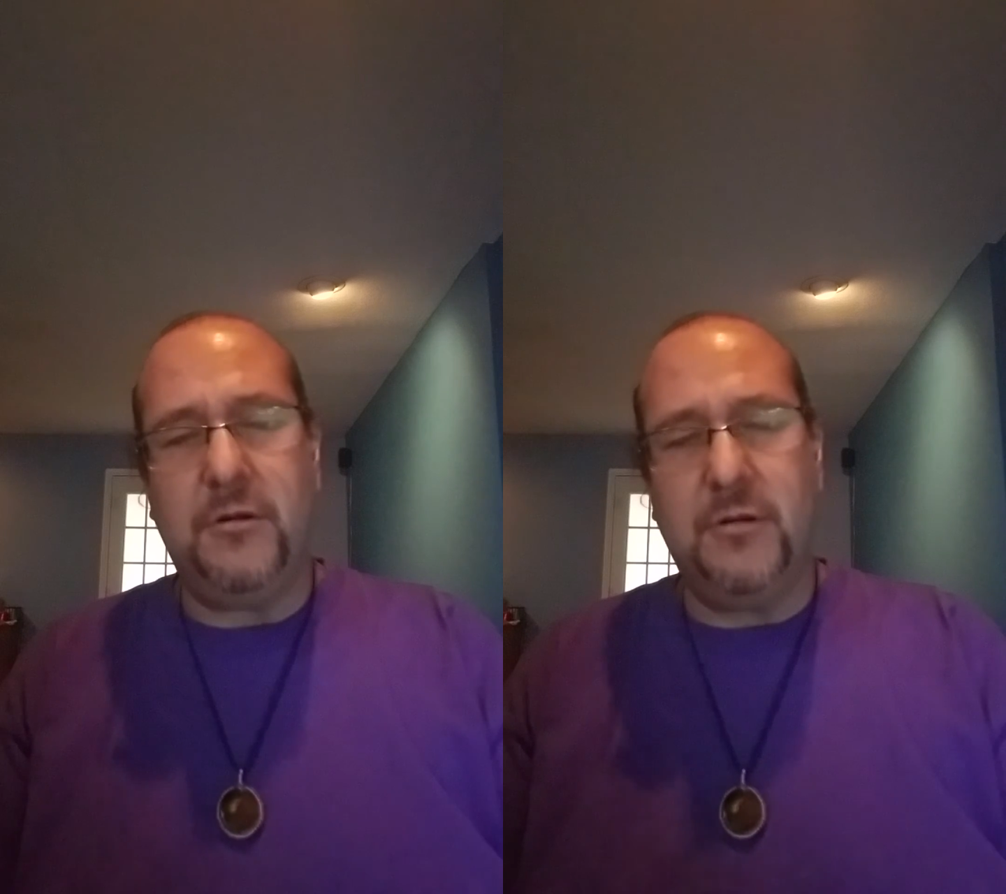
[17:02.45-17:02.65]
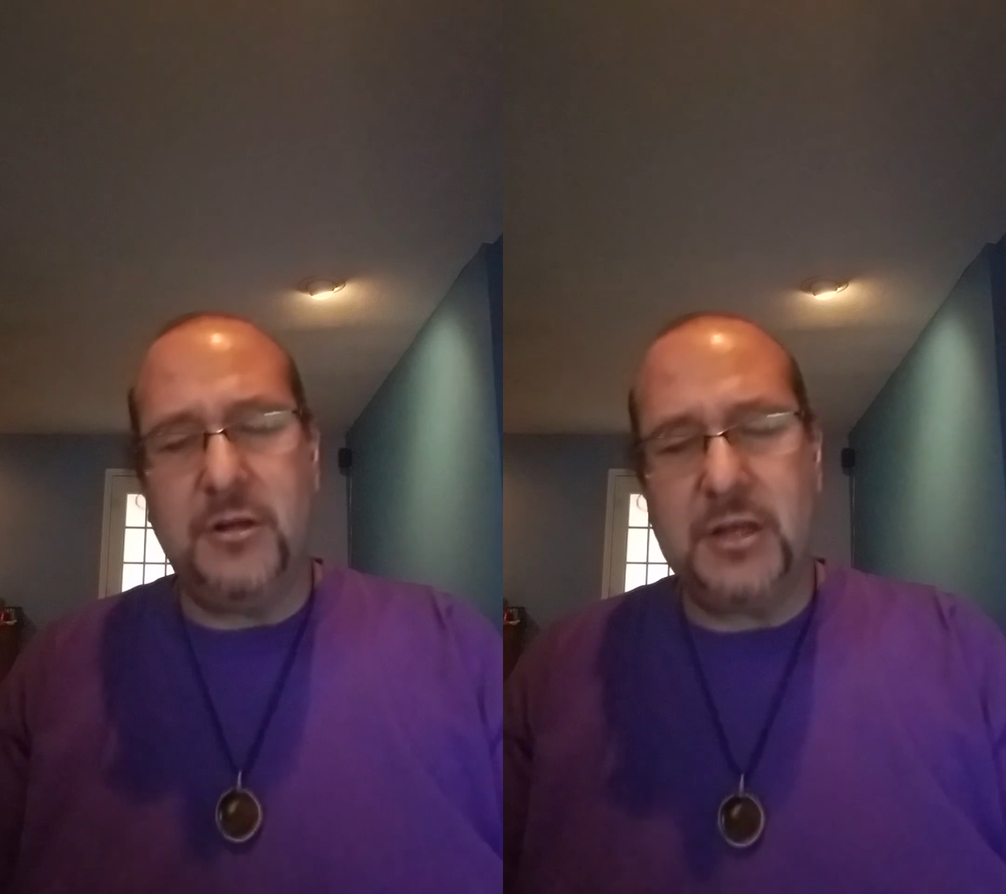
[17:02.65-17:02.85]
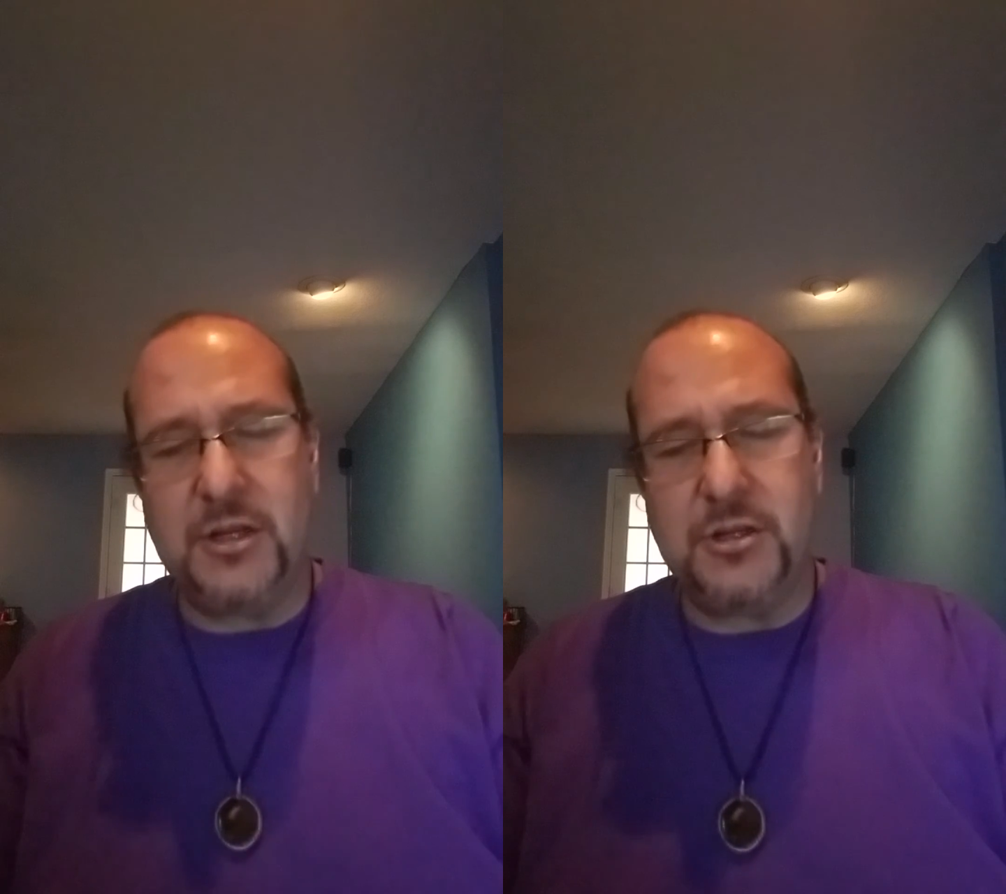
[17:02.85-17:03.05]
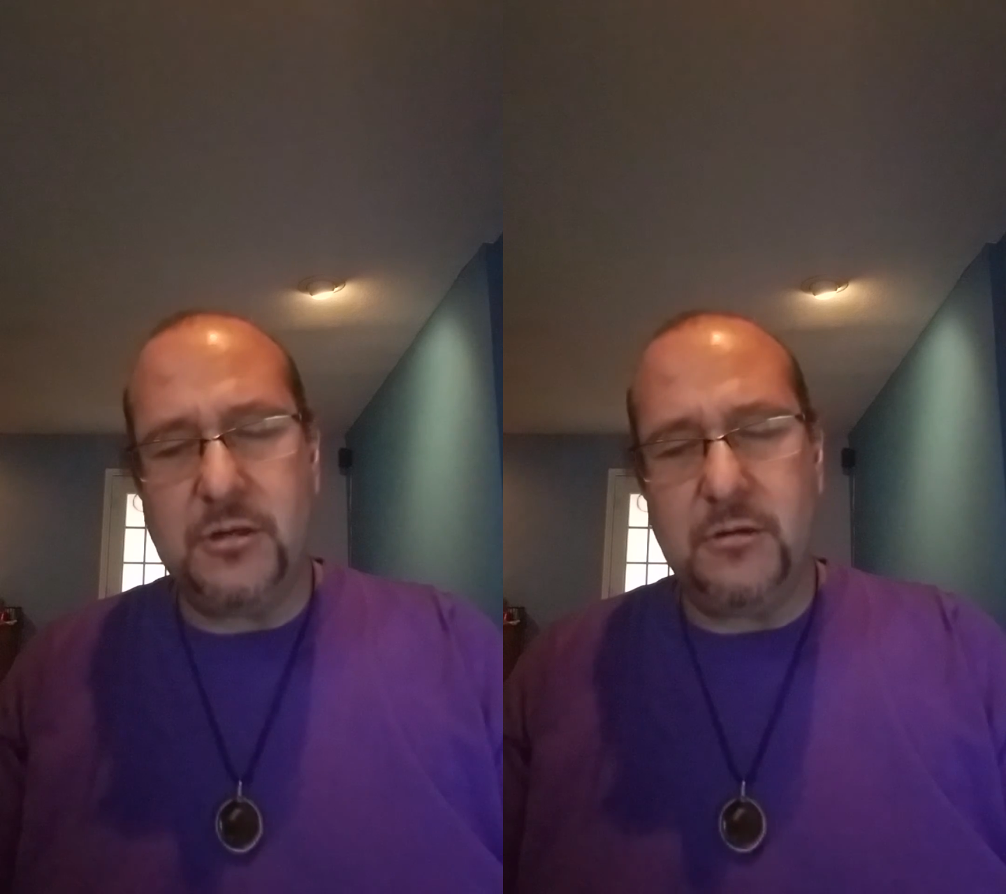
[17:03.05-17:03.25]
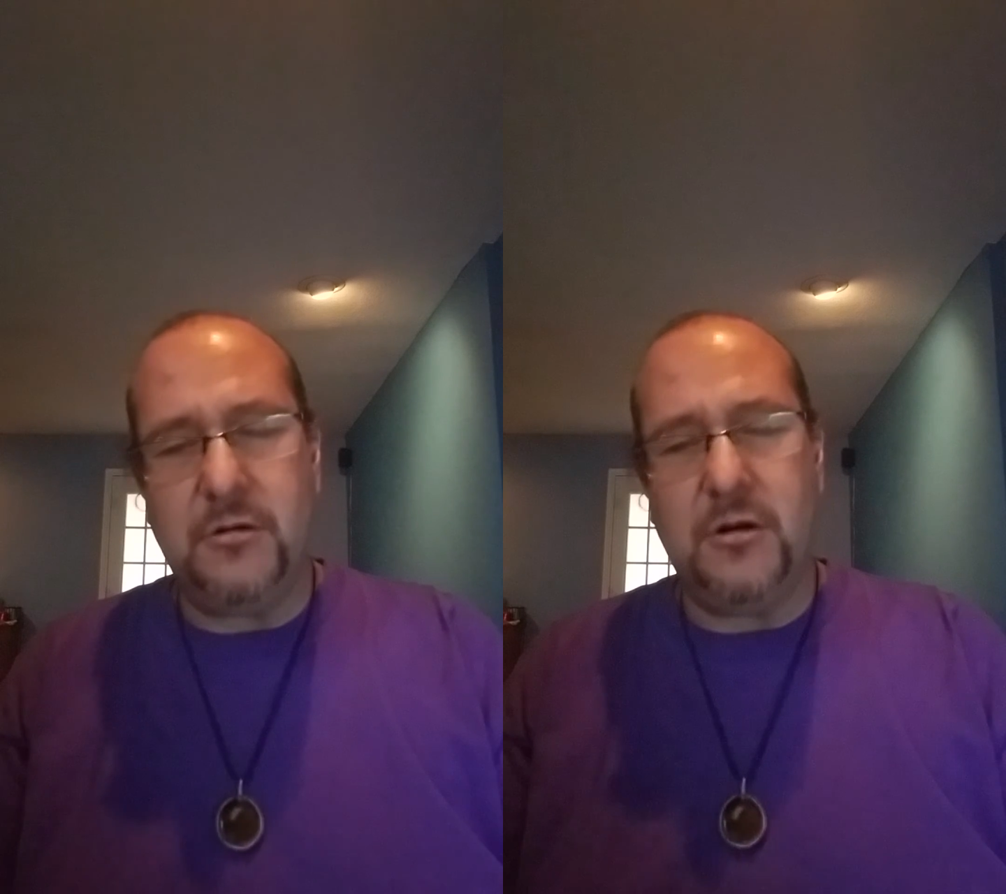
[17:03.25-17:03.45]
your
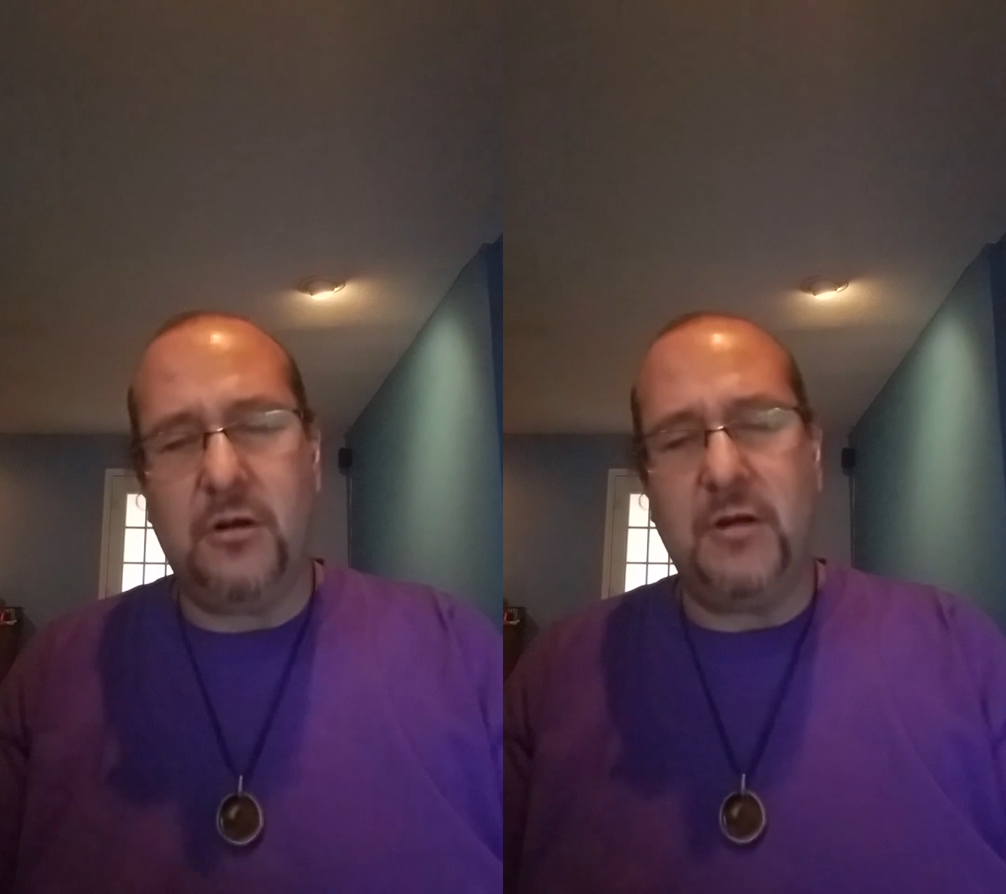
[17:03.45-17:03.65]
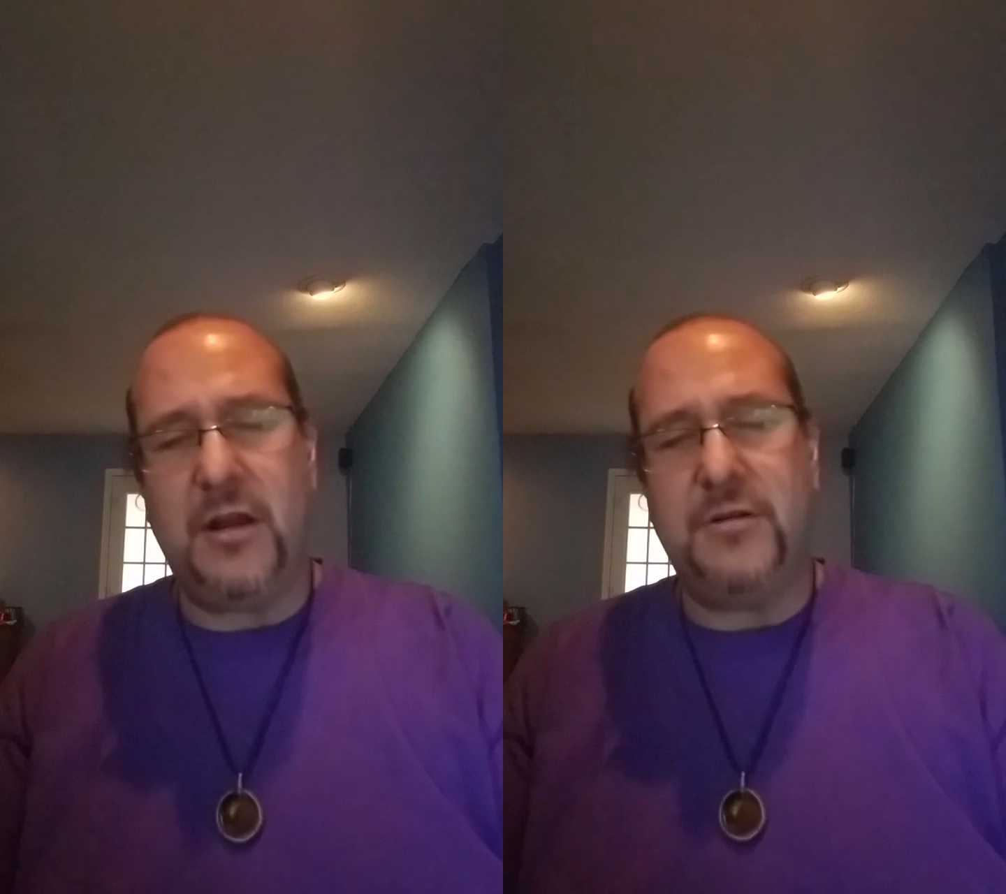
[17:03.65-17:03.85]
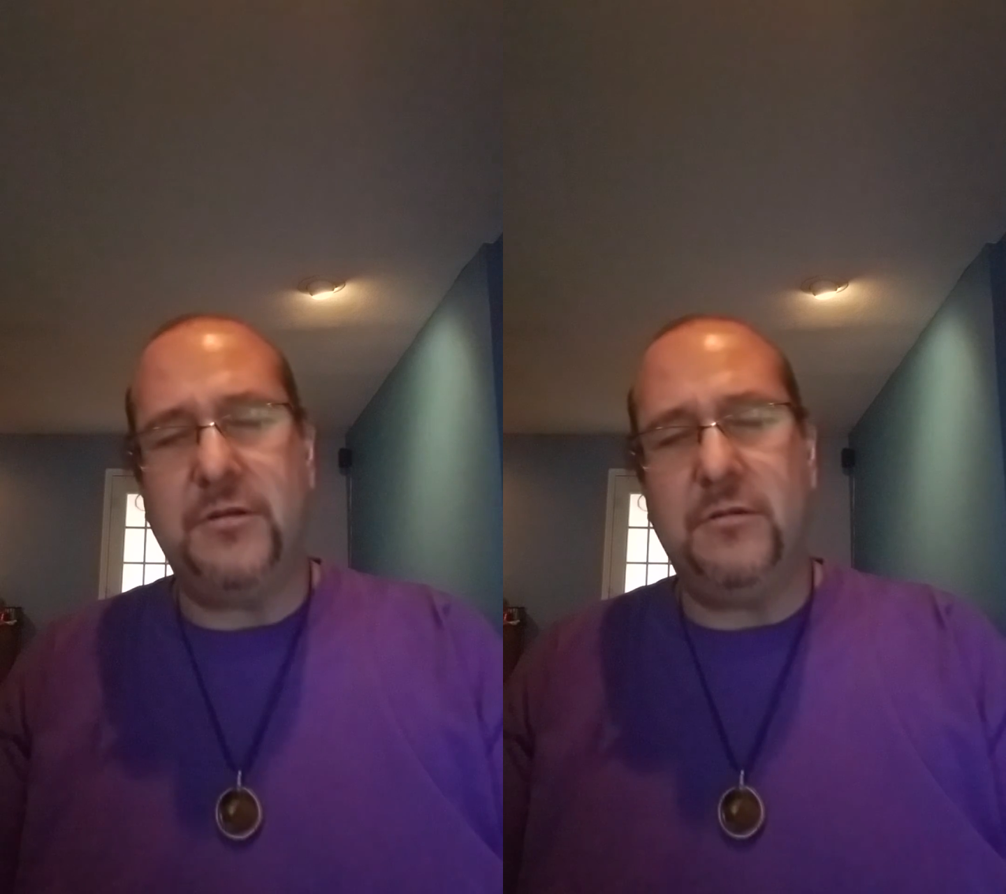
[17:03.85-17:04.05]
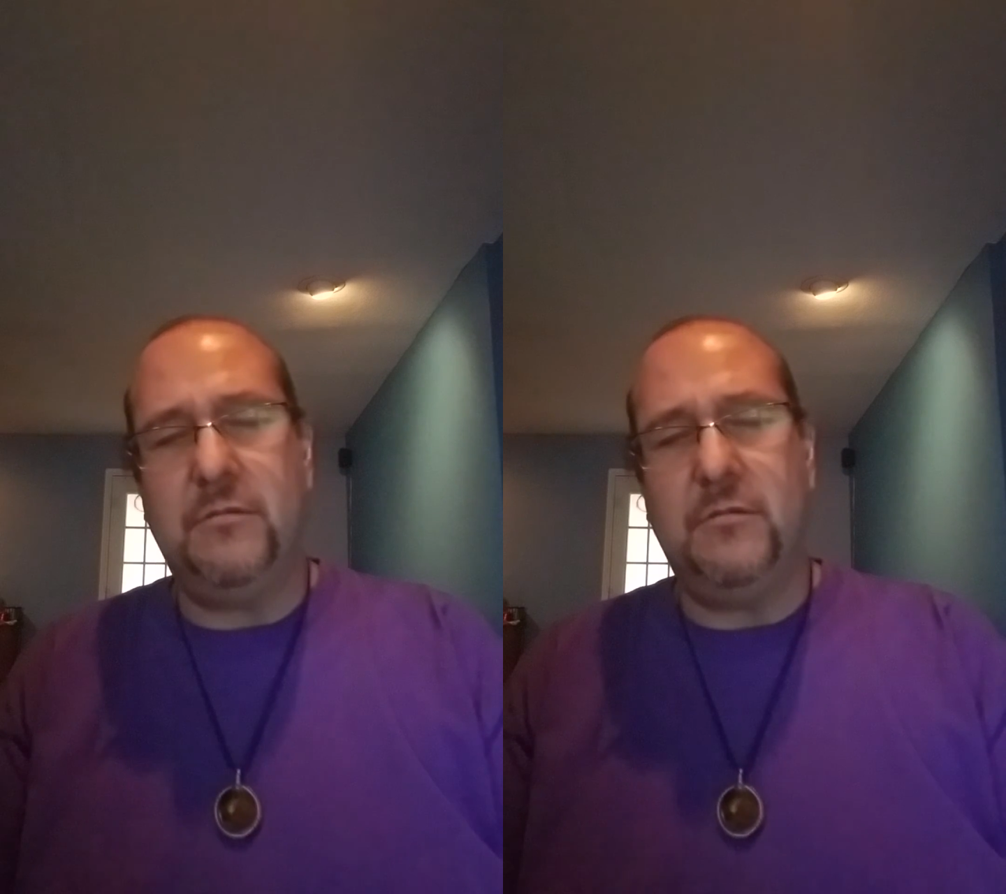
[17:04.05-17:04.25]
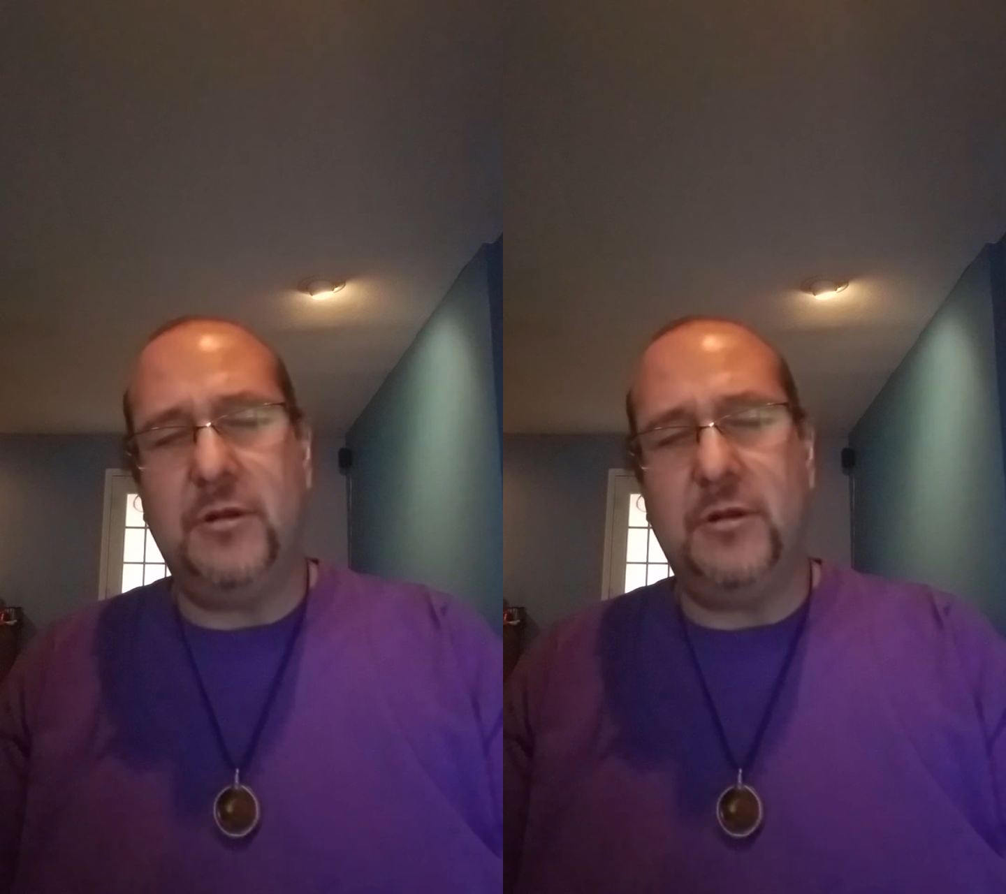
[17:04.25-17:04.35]
intention, your gratitude,